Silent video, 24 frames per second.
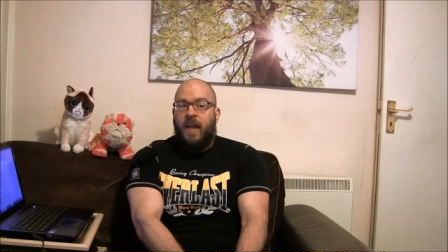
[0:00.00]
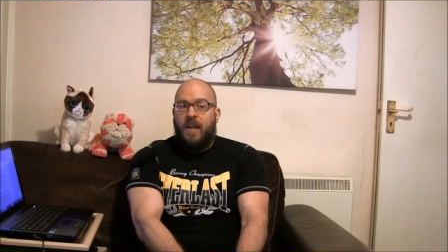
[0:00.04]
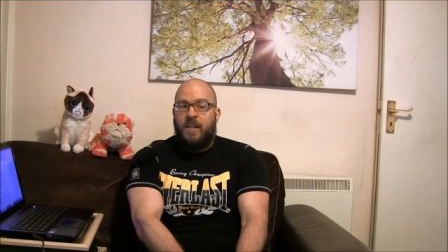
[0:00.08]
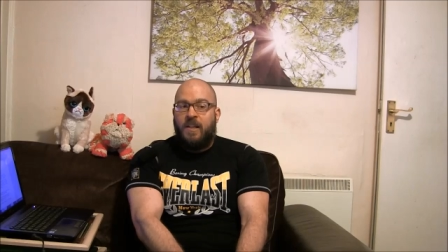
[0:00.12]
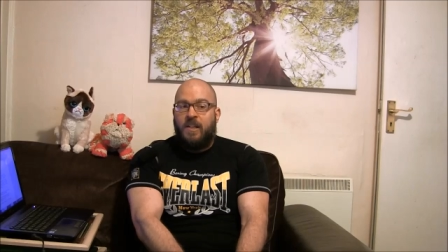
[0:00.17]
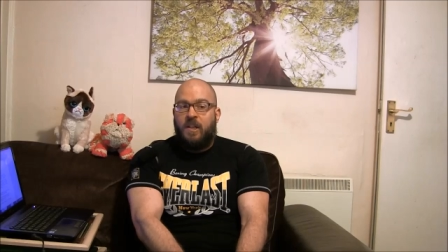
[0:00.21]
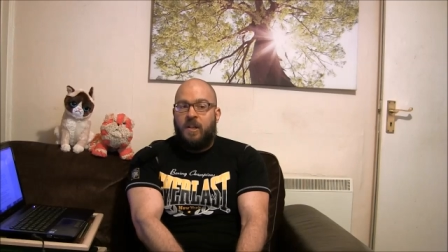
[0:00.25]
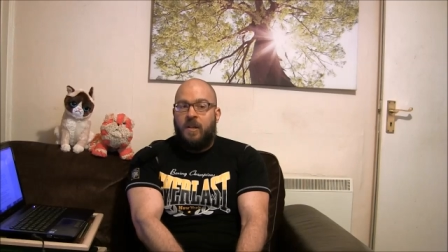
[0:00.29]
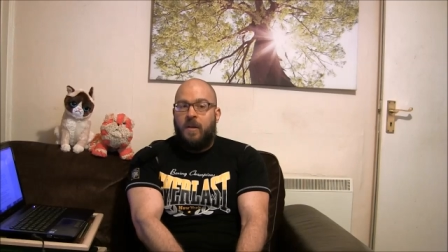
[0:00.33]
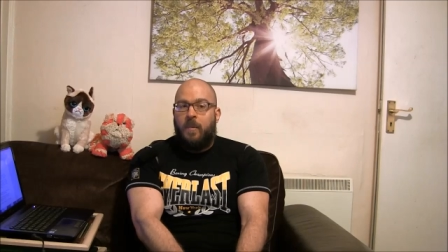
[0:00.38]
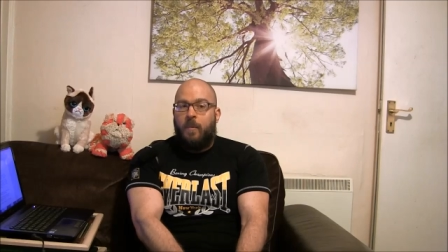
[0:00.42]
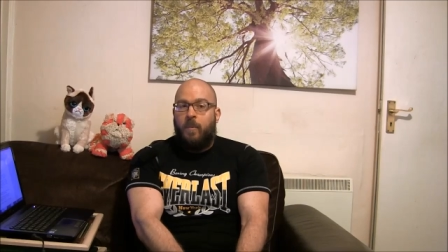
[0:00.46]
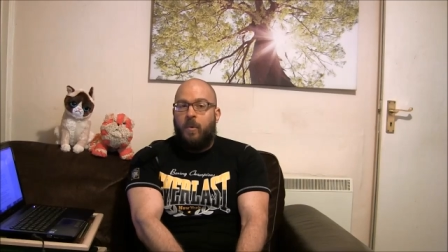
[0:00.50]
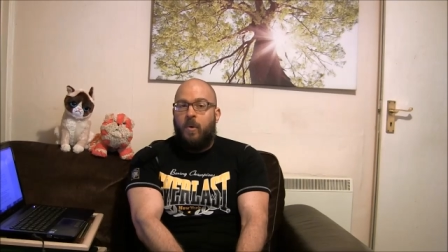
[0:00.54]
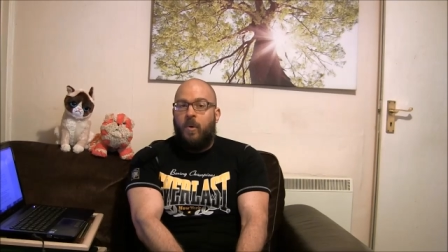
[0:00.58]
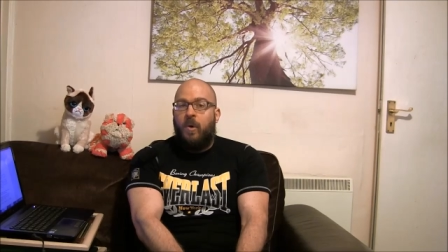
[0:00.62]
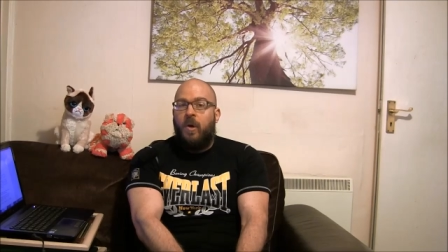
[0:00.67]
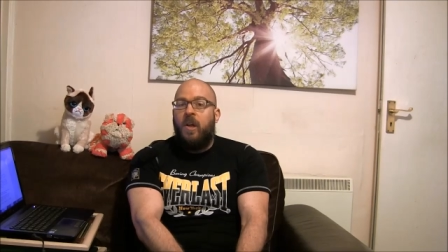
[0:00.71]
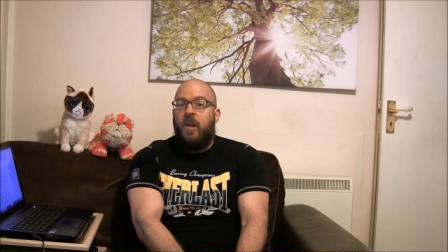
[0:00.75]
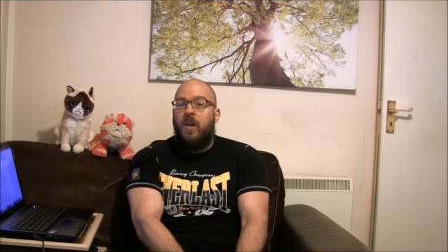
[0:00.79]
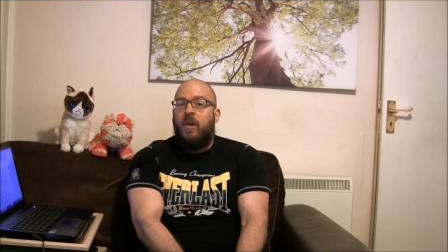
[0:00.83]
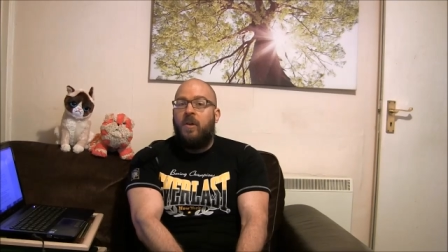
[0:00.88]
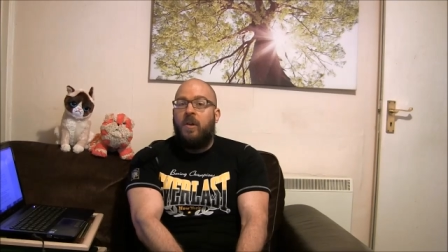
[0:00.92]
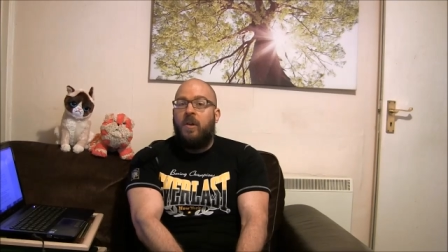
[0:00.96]
actually a
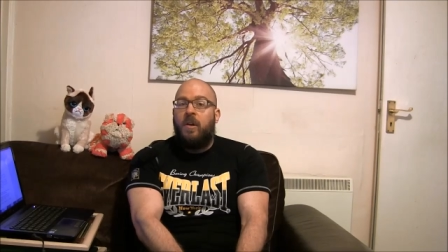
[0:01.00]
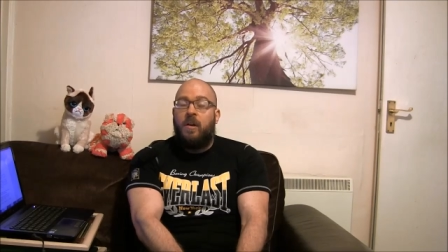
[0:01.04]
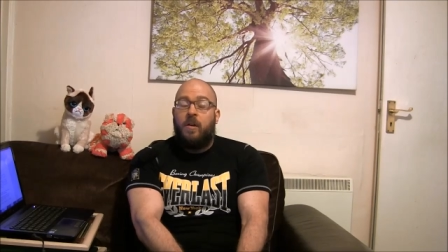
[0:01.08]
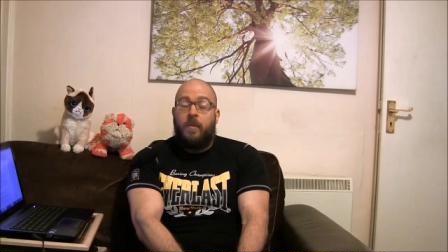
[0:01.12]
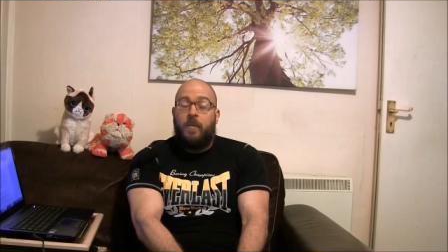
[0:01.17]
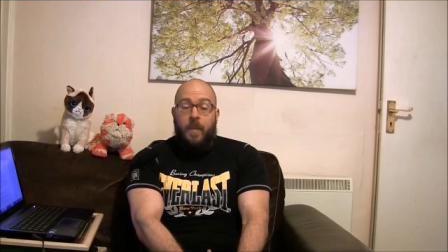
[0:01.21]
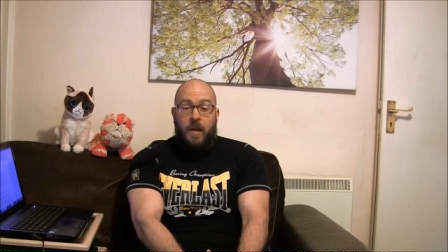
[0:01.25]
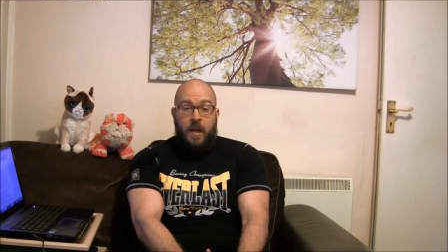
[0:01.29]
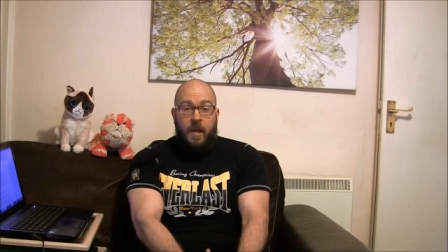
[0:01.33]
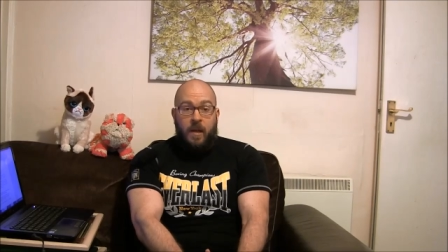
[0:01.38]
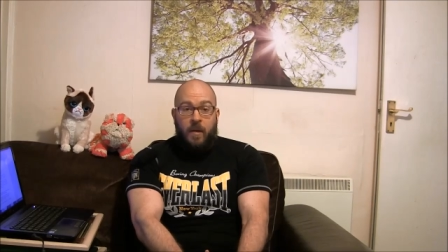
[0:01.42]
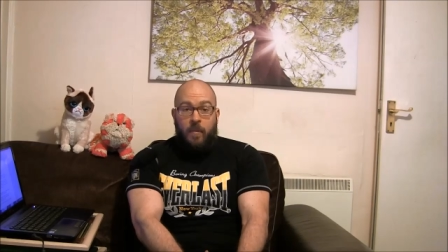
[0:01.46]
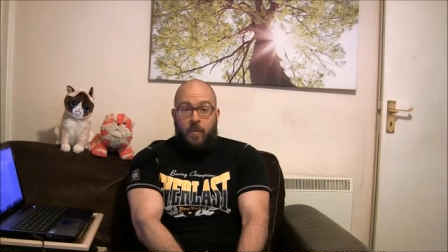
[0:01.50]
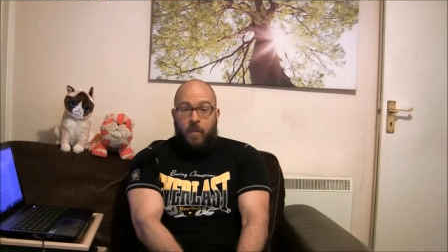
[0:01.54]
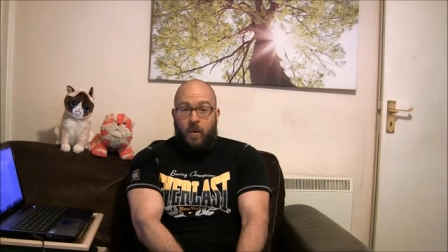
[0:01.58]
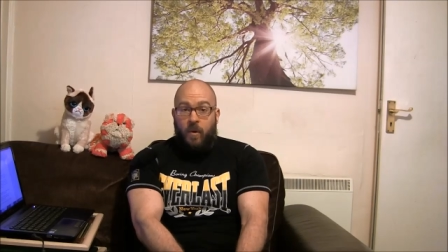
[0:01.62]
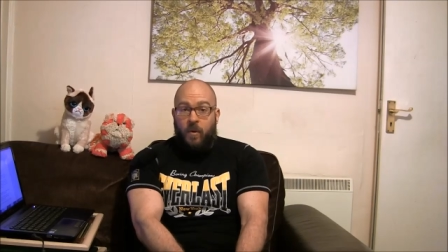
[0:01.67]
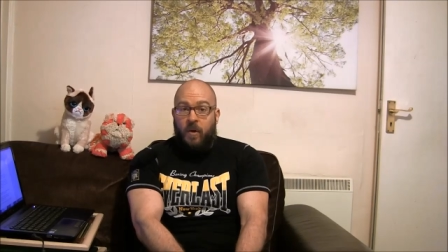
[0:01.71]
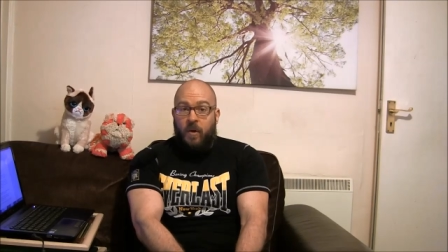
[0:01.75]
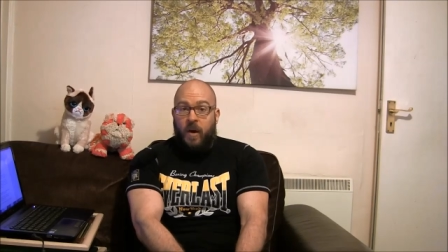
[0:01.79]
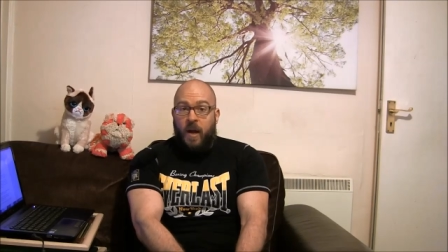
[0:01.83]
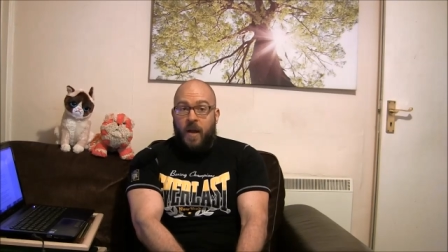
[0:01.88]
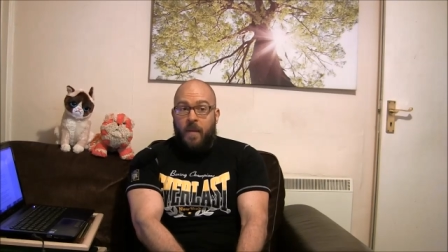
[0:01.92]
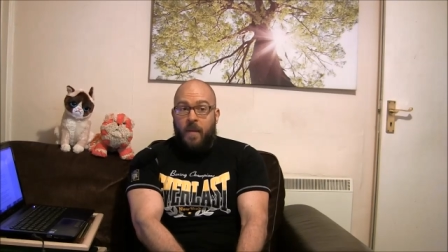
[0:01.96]
pretty good intermediate
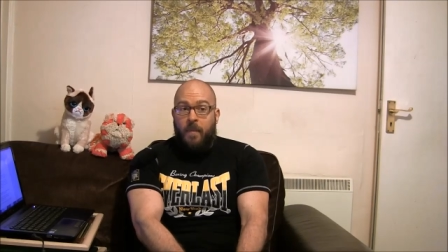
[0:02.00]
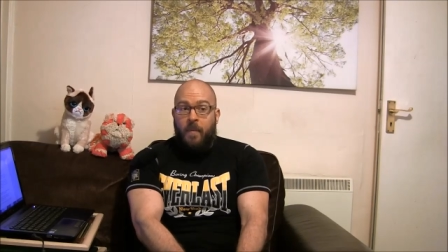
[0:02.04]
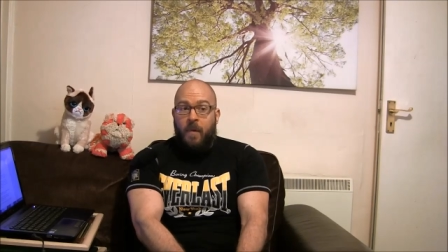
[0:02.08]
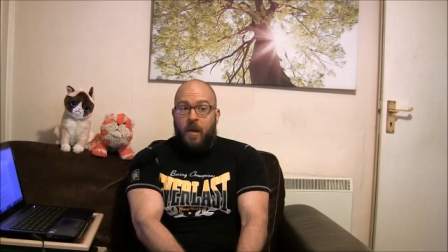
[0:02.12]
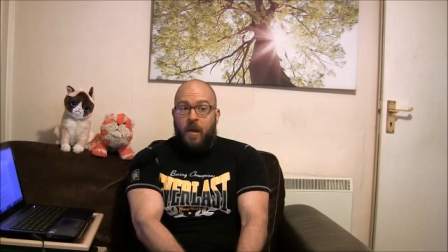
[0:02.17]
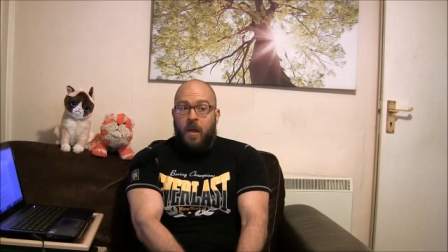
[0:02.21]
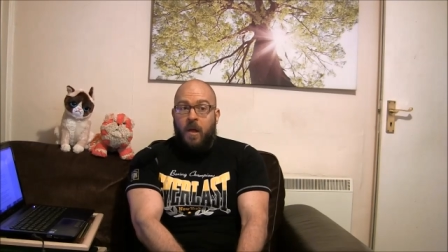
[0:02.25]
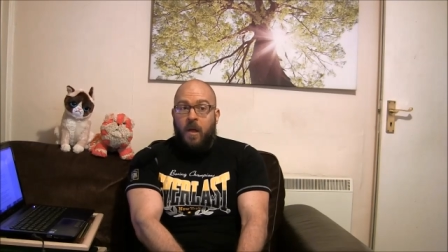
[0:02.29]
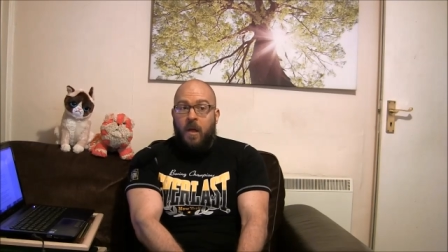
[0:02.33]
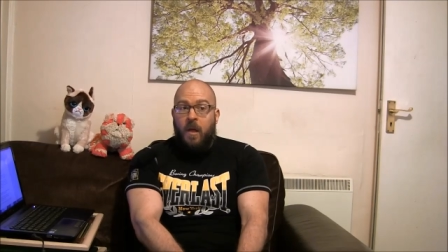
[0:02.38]
program.